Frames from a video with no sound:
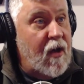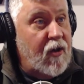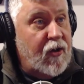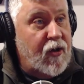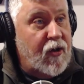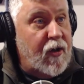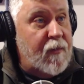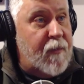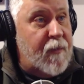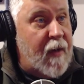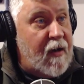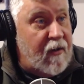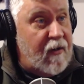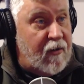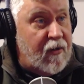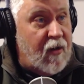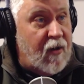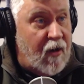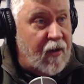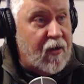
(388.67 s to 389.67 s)
good
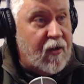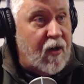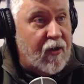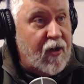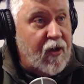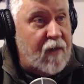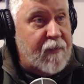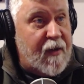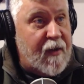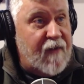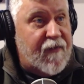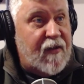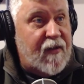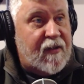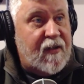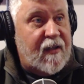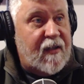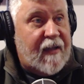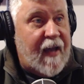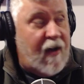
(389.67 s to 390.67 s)
benefit
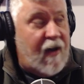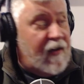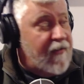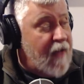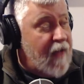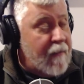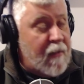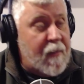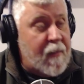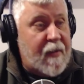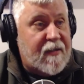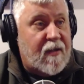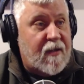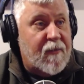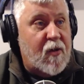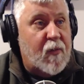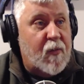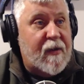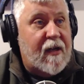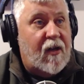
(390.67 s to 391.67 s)
to the county, that may be
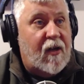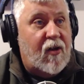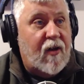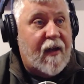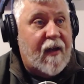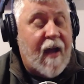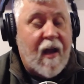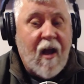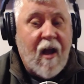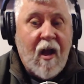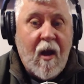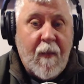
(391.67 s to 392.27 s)
something we need to look at.